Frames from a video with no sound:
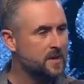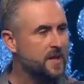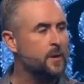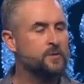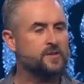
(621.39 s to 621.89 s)

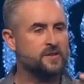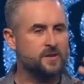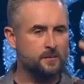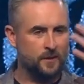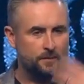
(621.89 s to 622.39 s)
It was a
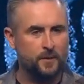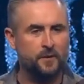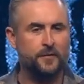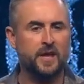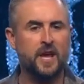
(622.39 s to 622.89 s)
symbol of
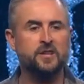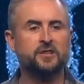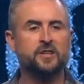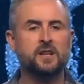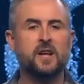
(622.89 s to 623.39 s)

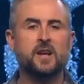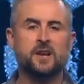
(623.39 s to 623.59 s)
purification,